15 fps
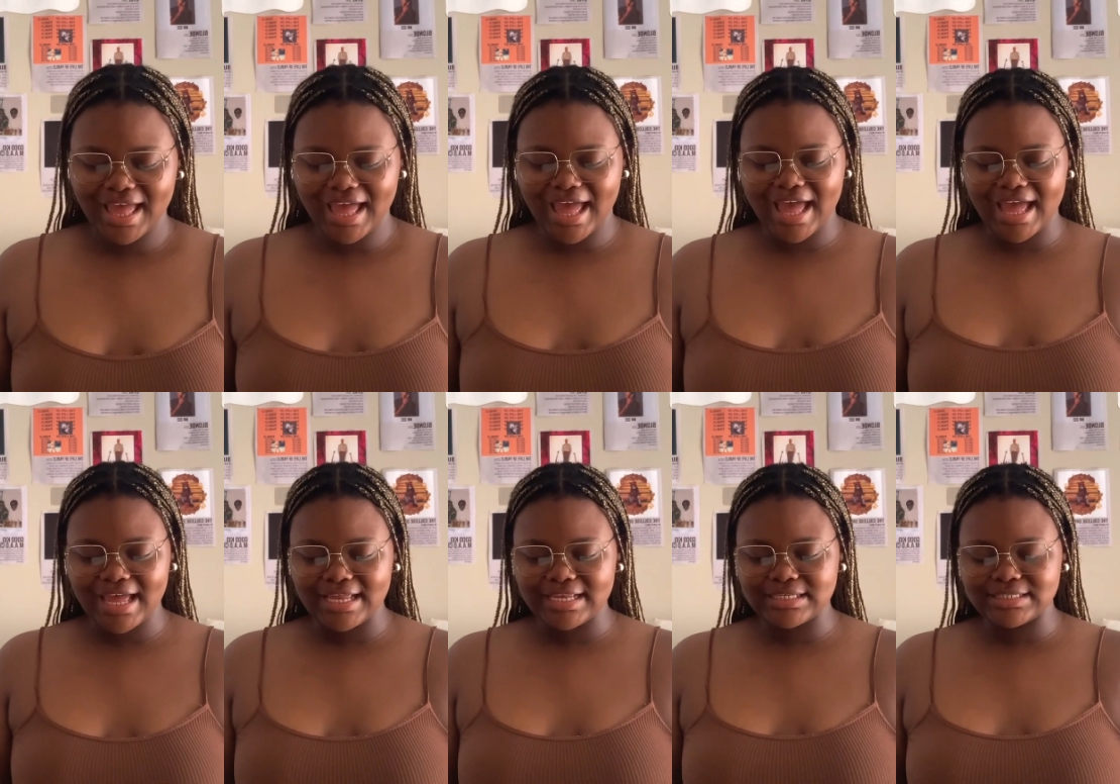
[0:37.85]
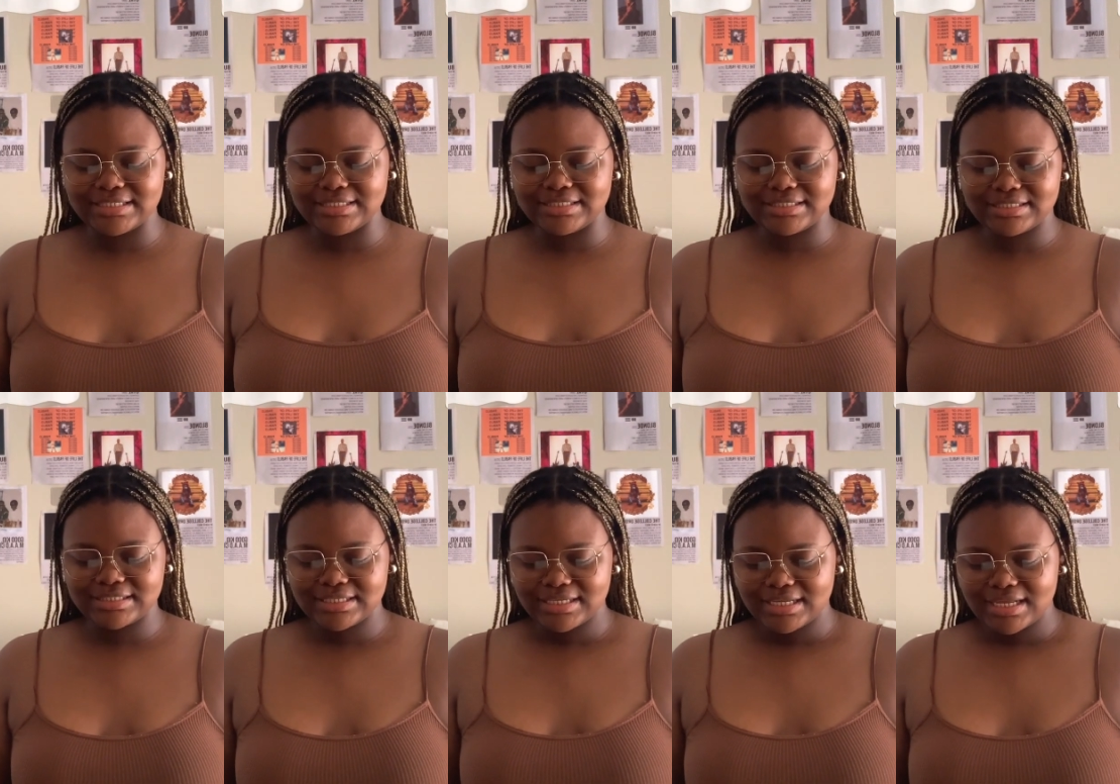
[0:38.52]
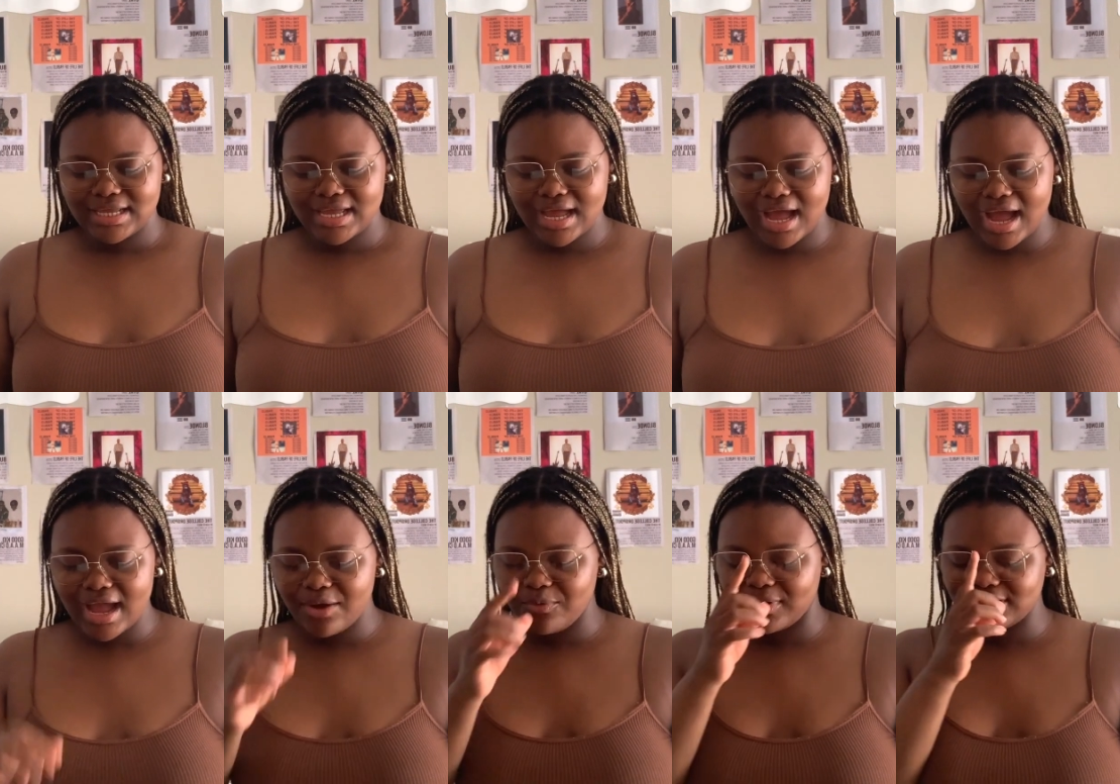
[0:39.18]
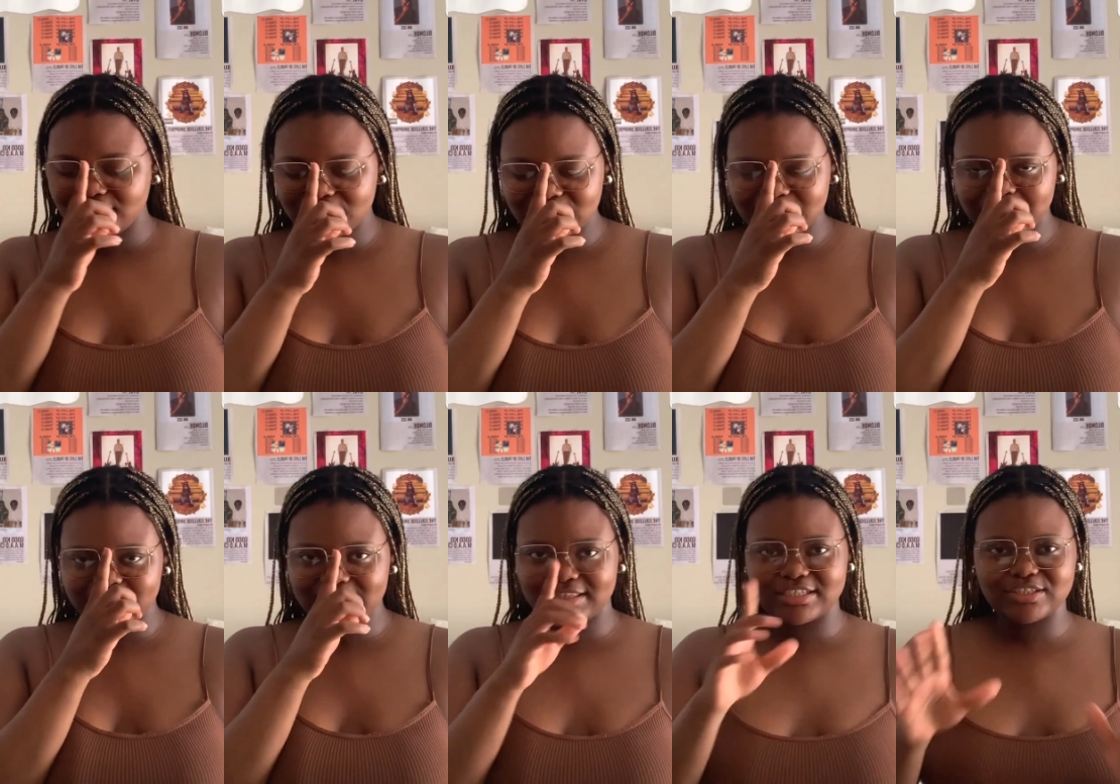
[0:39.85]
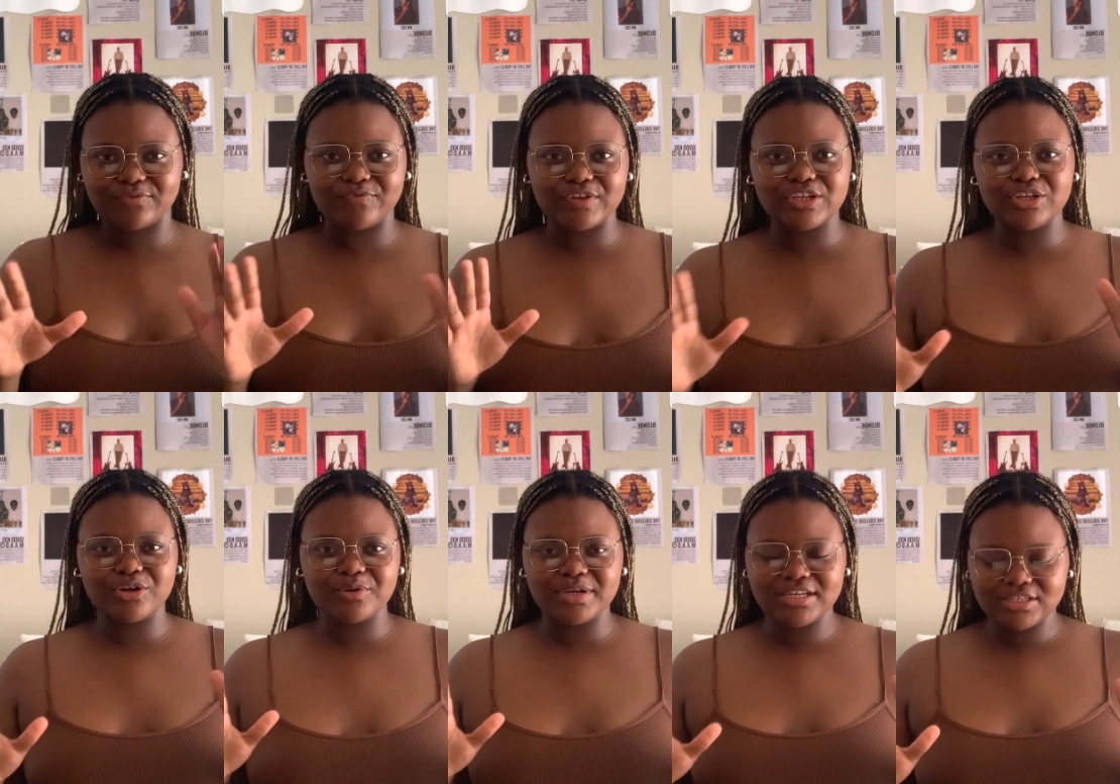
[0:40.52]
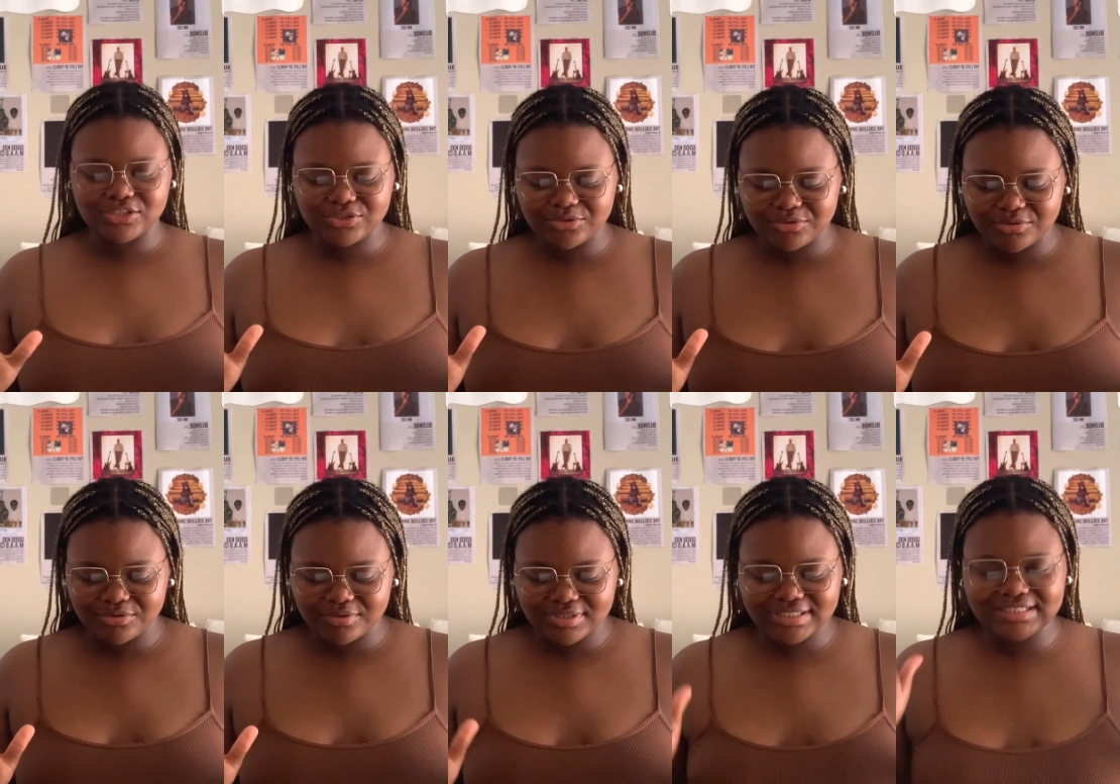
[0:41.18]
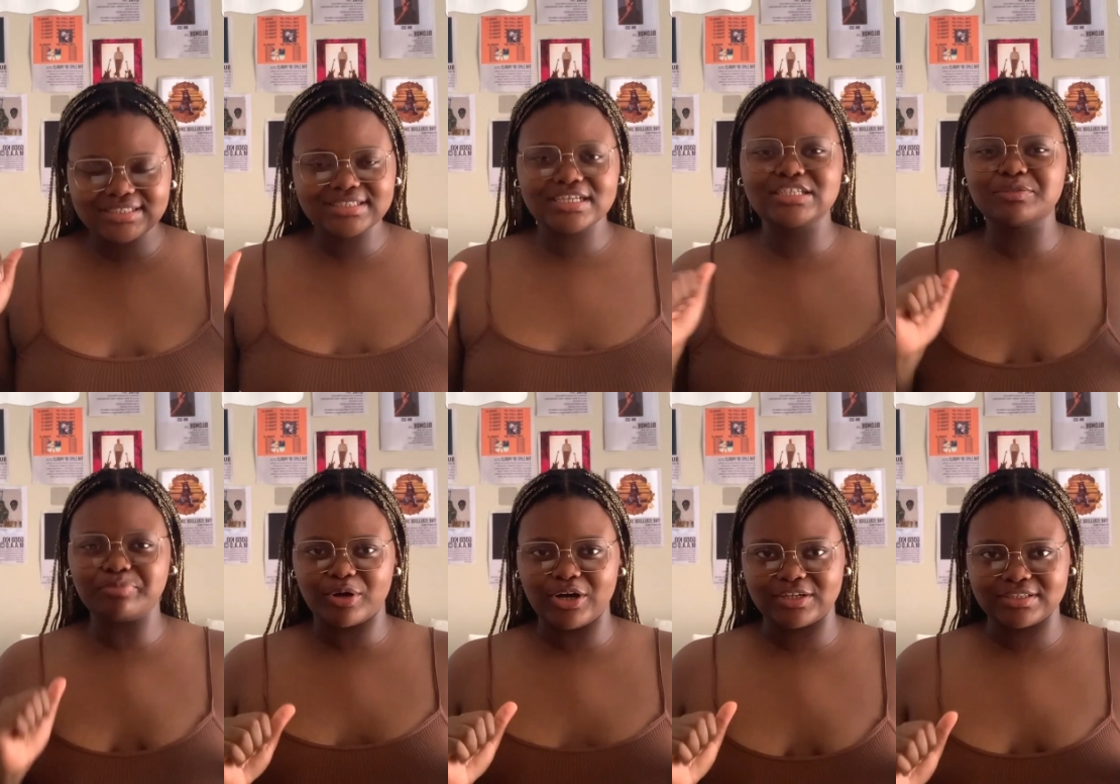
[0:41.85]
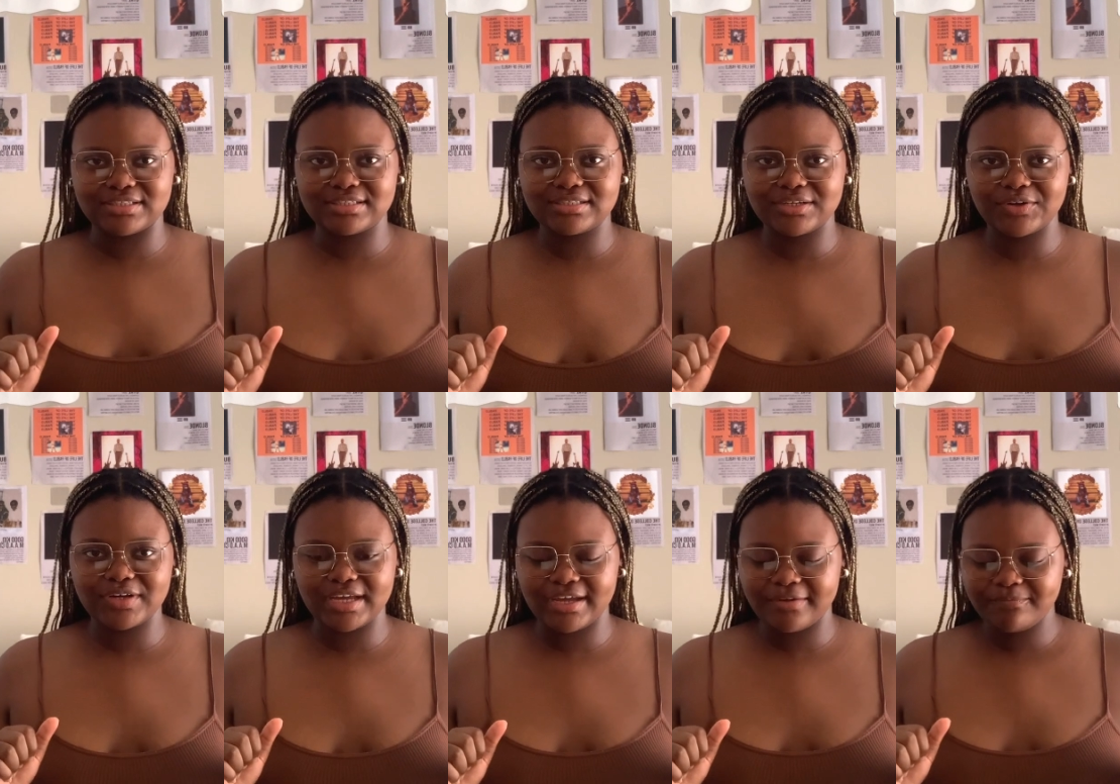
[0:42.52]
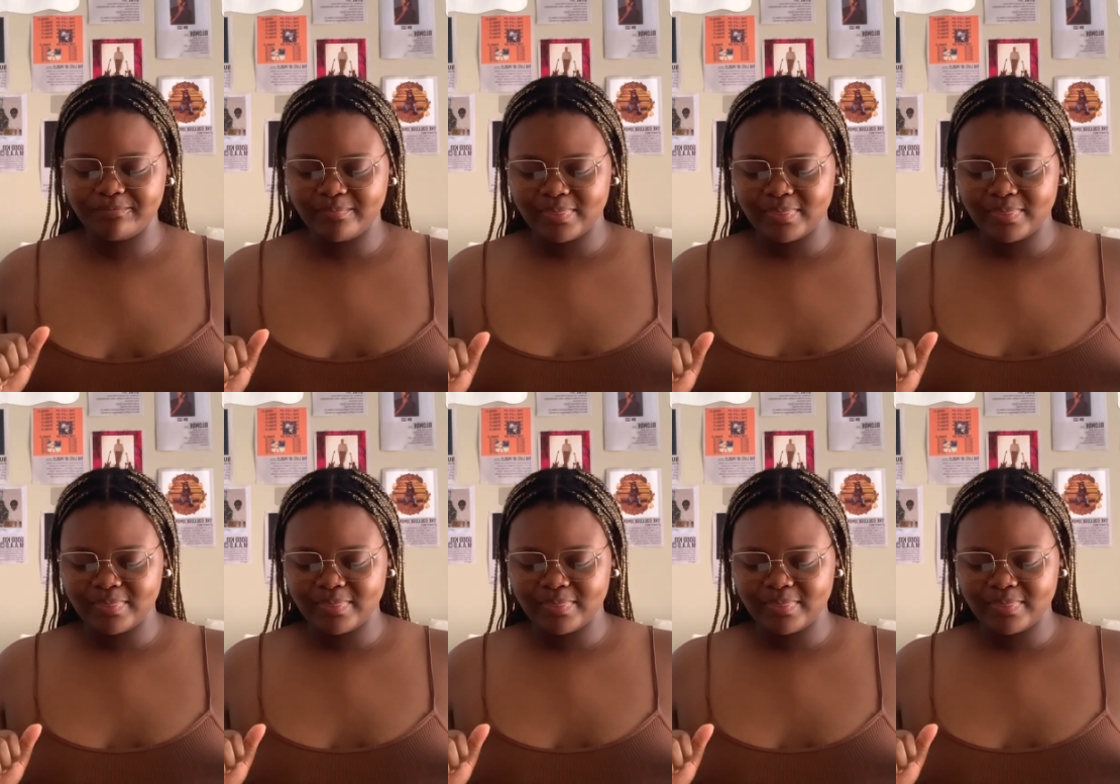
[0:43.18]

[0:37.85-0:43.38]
and I want to split this video into 6 parts, okay?